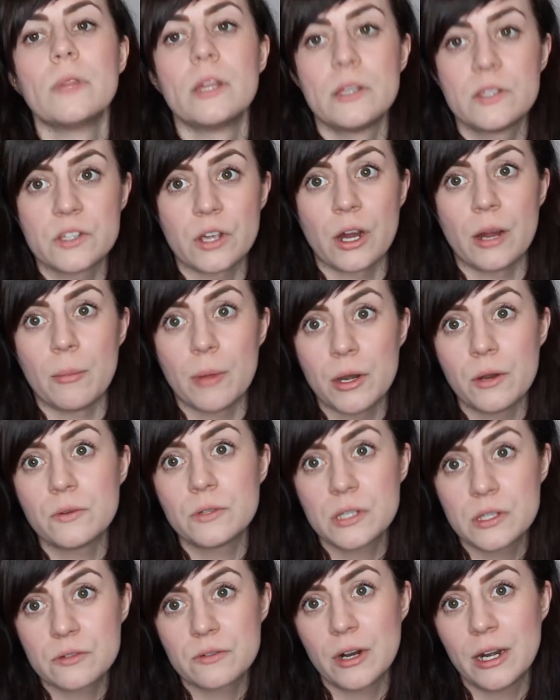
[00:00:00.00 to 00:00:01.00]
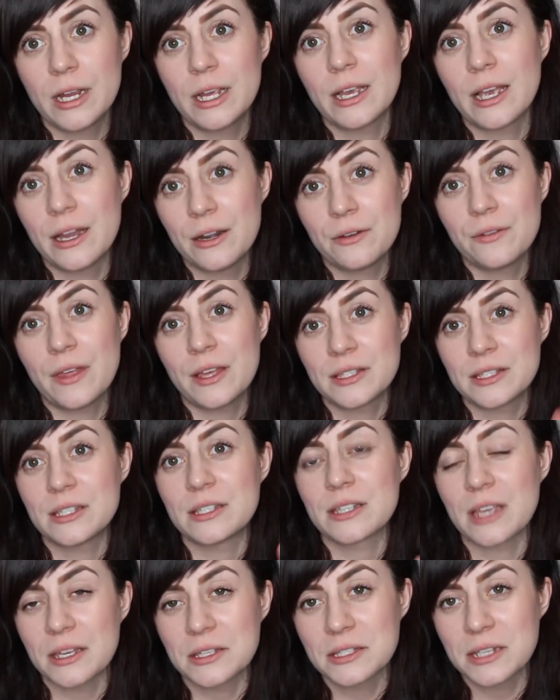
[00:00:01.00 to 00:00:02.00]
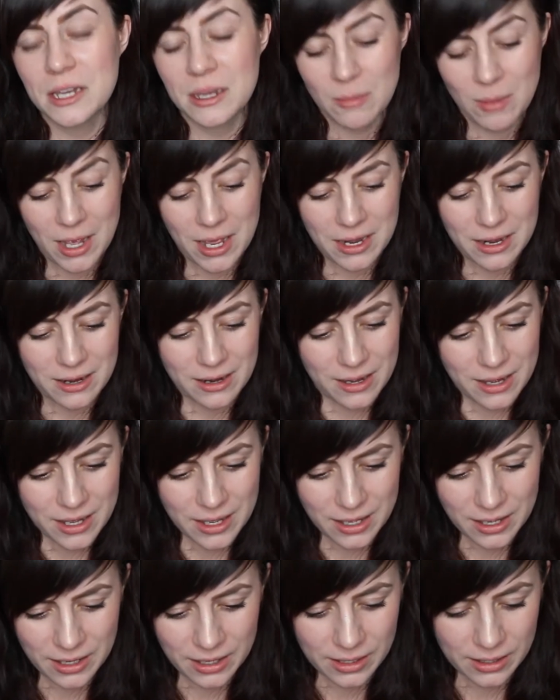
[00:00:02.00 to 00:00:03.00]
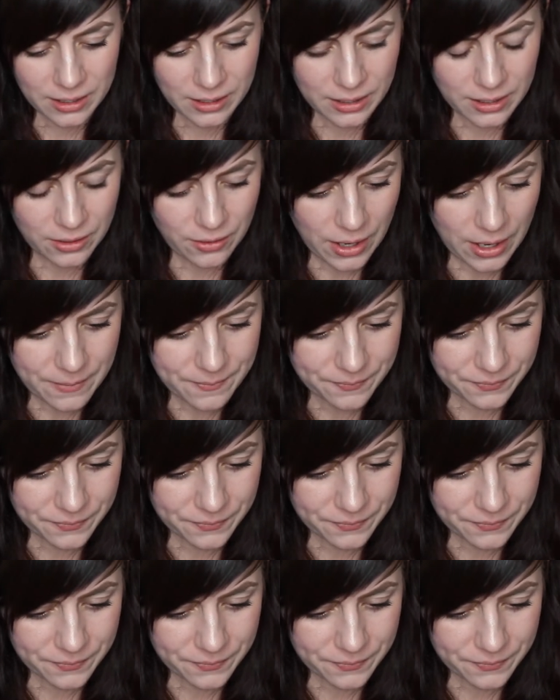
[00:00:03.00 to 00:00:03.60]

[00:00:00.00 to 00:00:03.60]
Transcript: Sorry, my nose is running. I know that's disgusting, but okay.